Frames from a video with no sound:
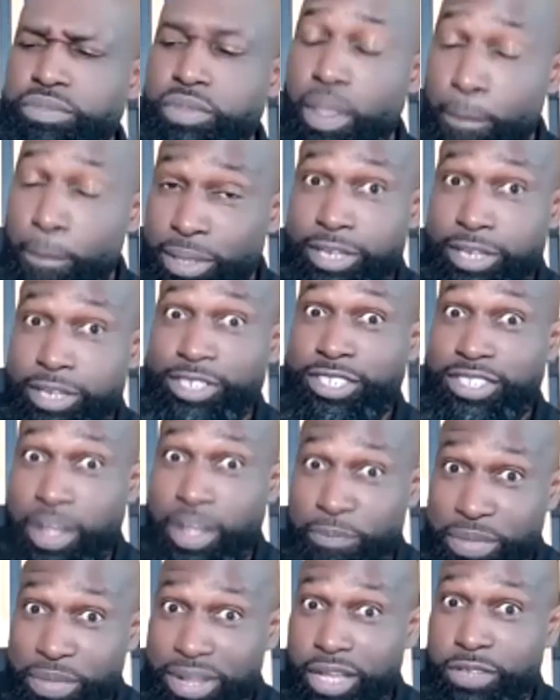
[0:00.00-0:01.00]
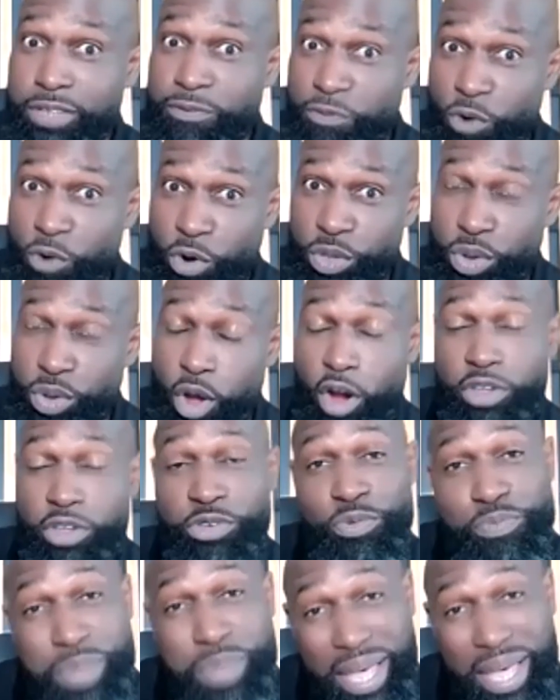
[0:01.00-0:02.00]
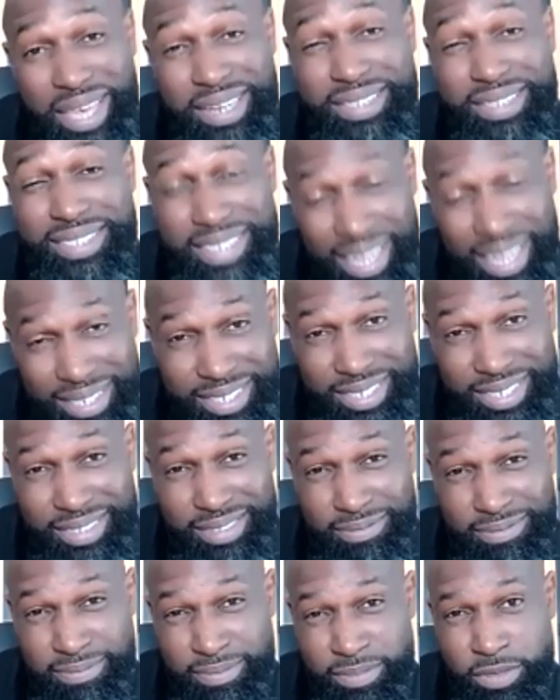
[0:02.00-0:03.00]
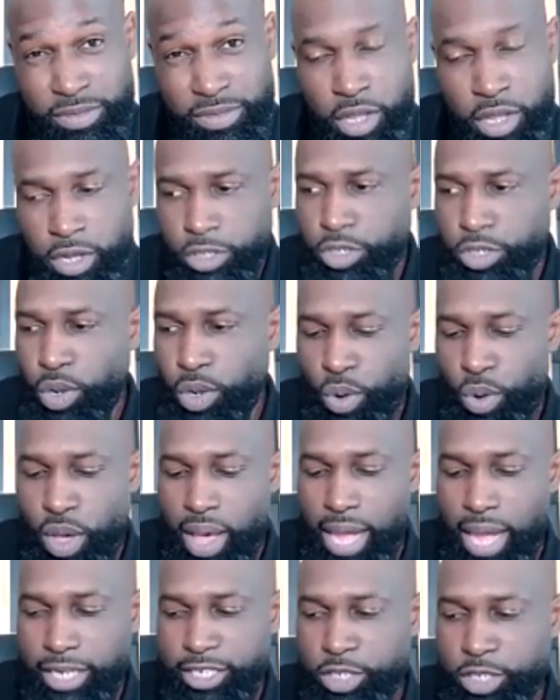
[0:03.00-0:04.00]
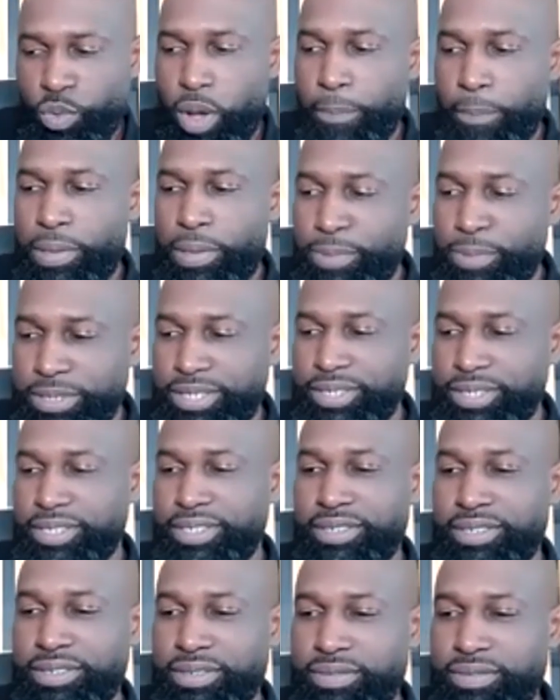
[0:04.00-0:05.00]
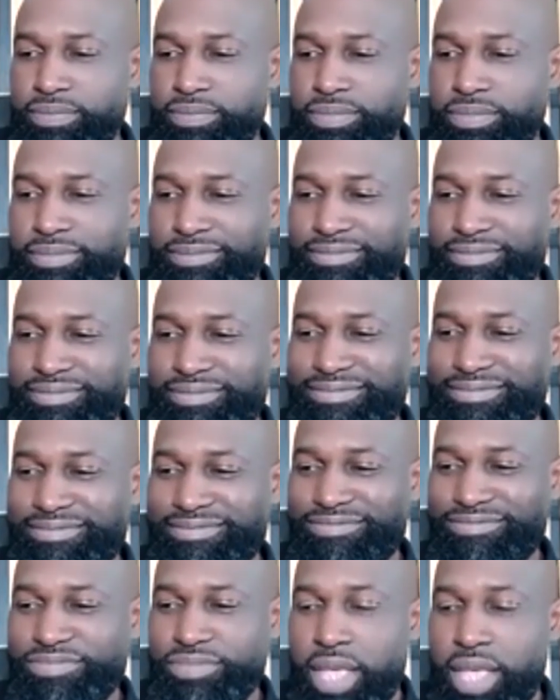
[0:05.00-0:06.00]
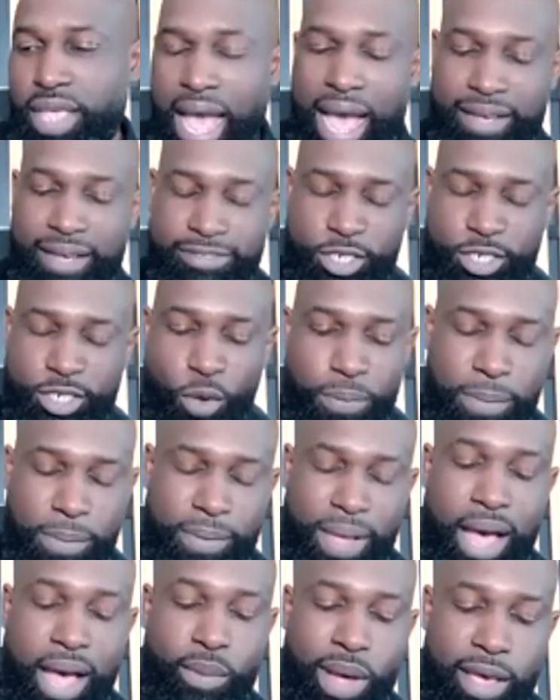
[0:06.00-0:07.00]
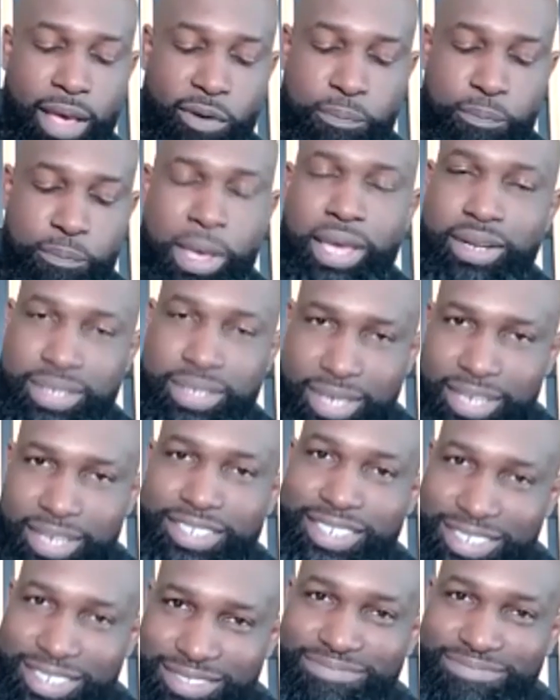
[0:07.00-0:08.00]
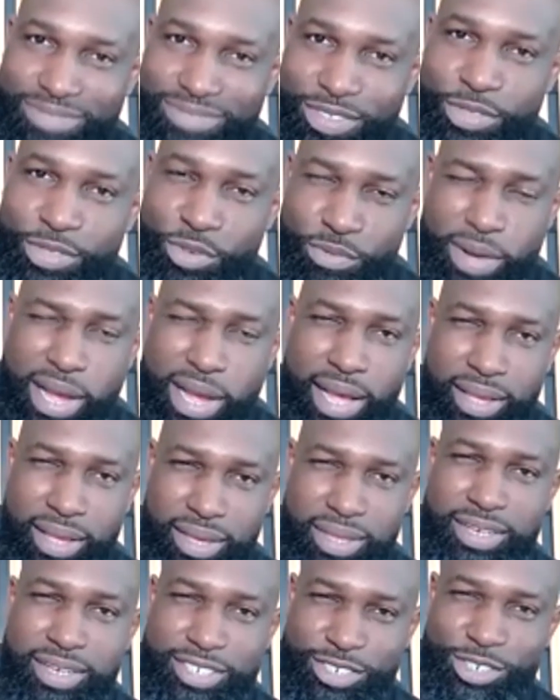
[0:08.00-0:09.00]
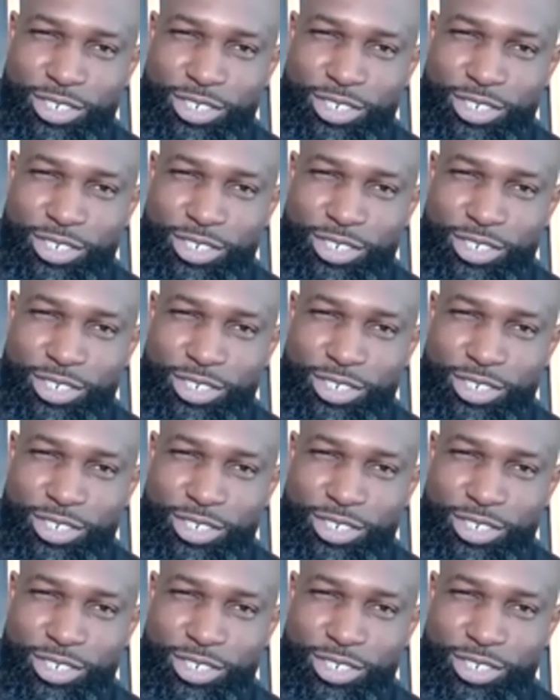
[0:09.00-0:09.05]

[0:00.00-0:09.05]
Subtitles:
But there's something else for you. Are you paying attention? So I just want people to, I've shown people how I paid attention through my initial